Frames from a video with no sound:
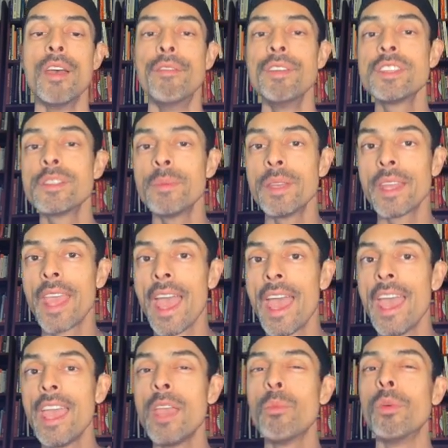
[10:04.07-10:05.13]
Vitamin
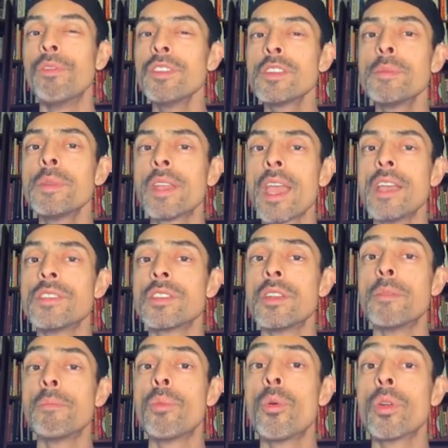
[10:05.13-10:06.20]
K, well, vitamin K is an
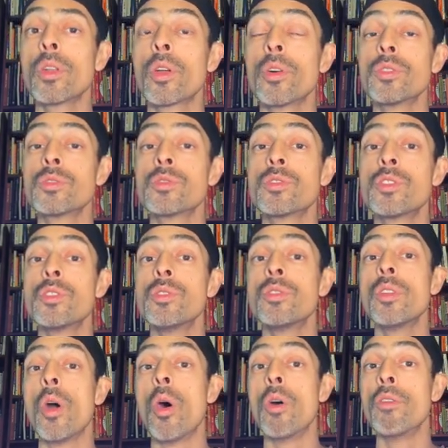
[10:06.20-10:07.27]
important
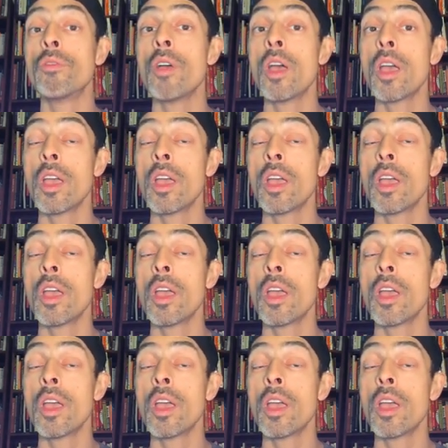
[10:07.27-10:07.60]
constituent of